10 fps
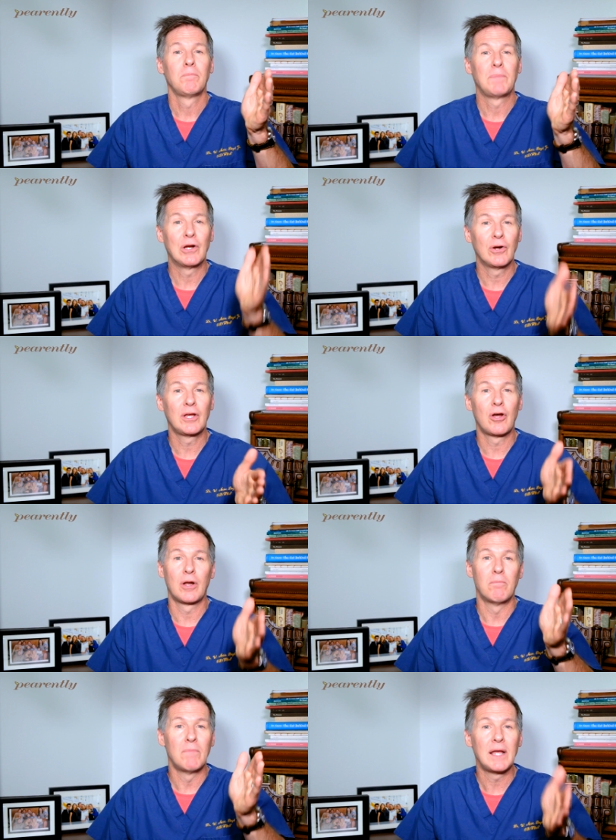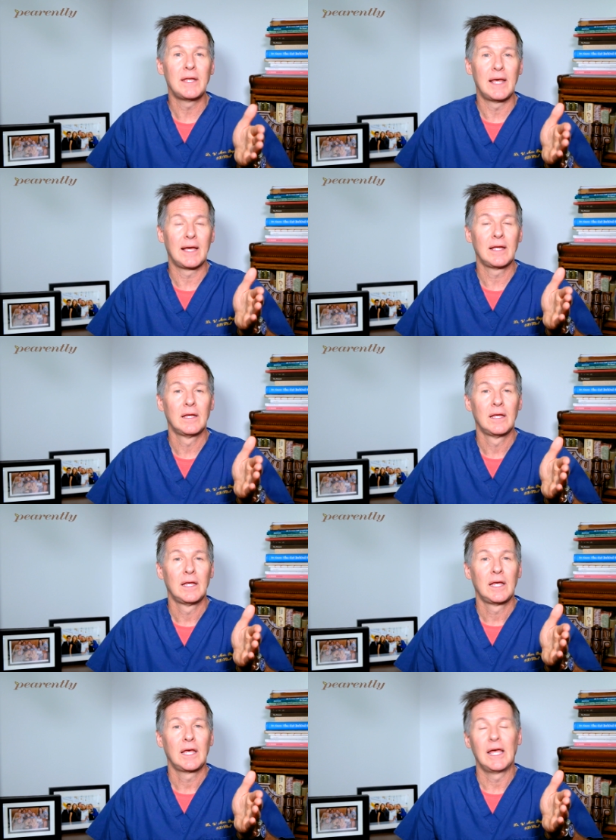period on a Monday
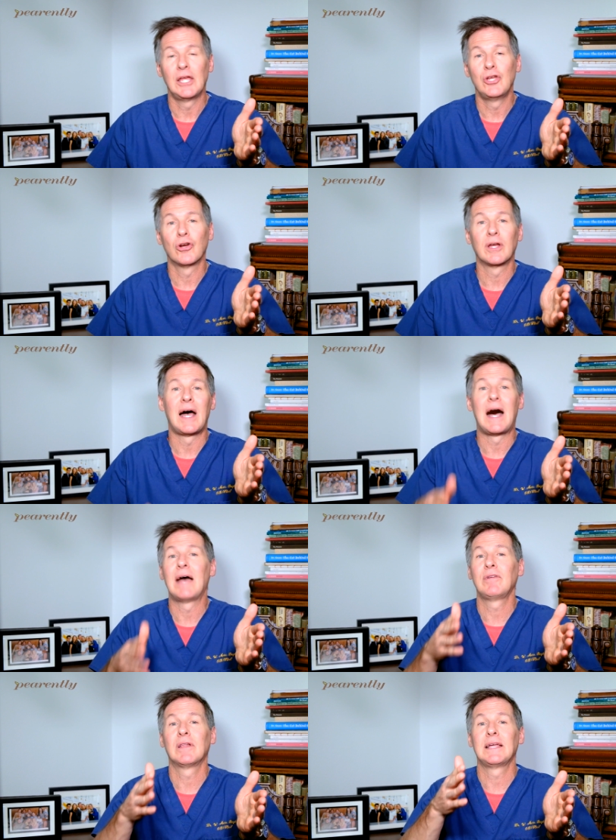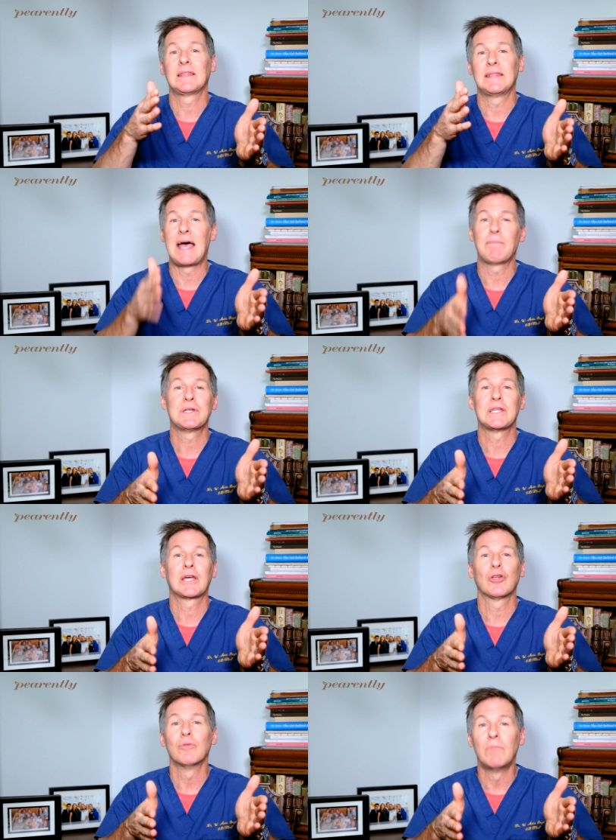and you're gonna ovulate that
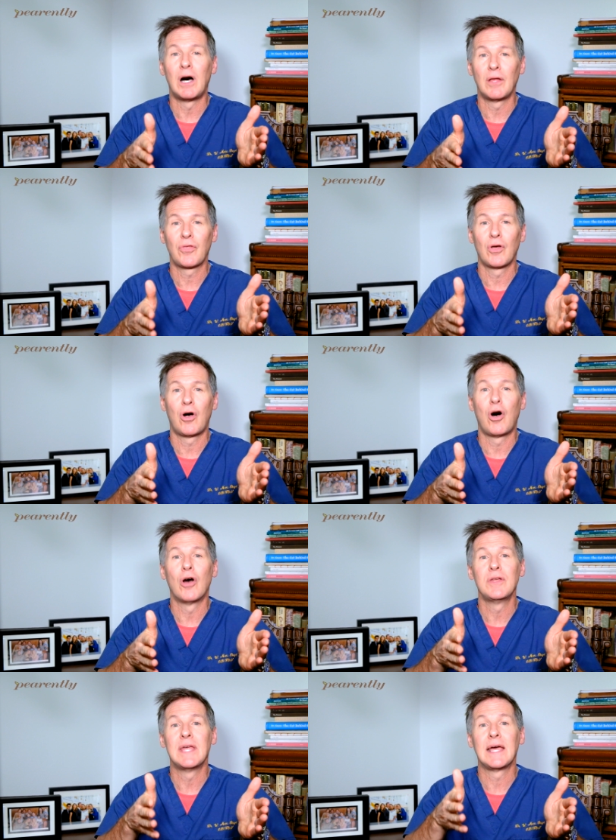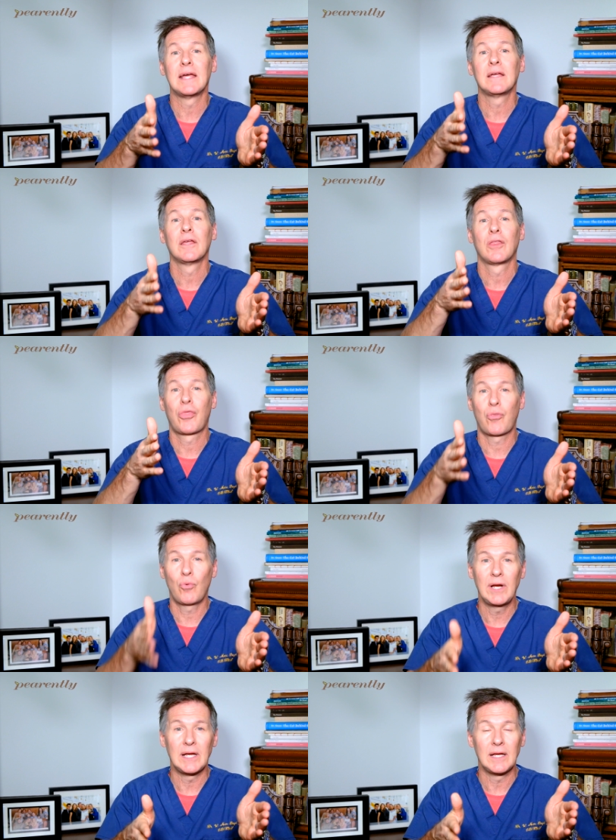particular month on day
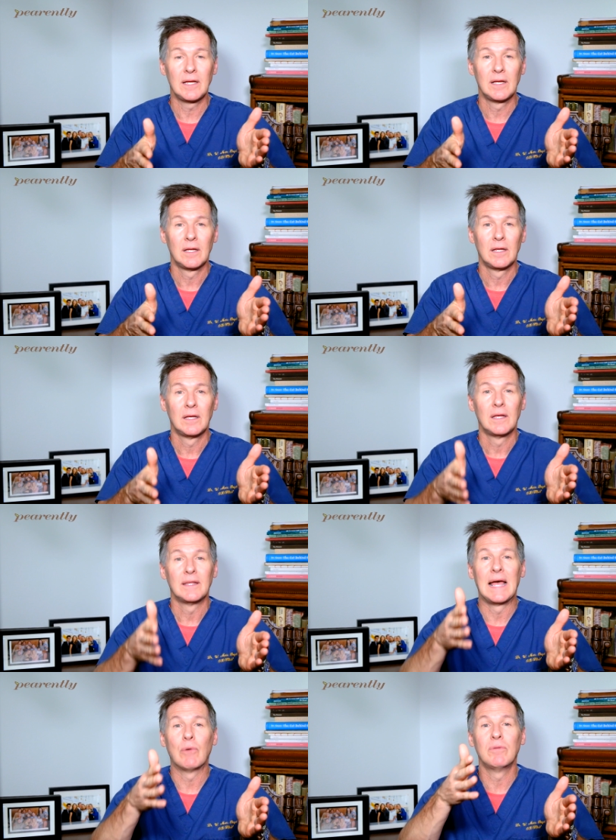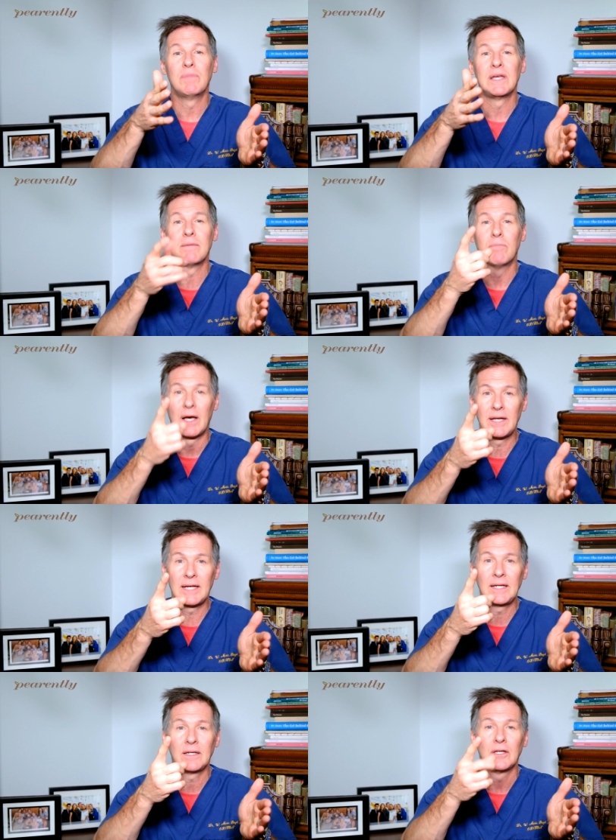three, that would be
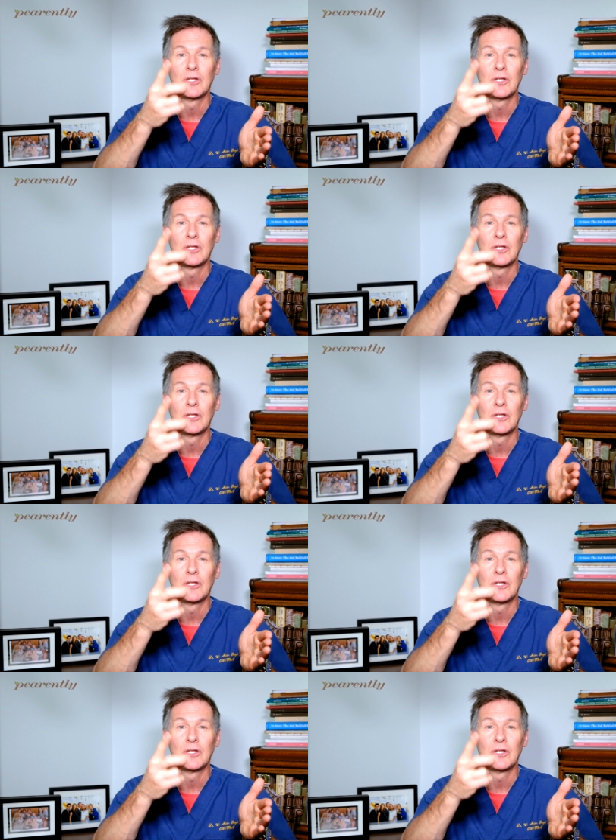Monday,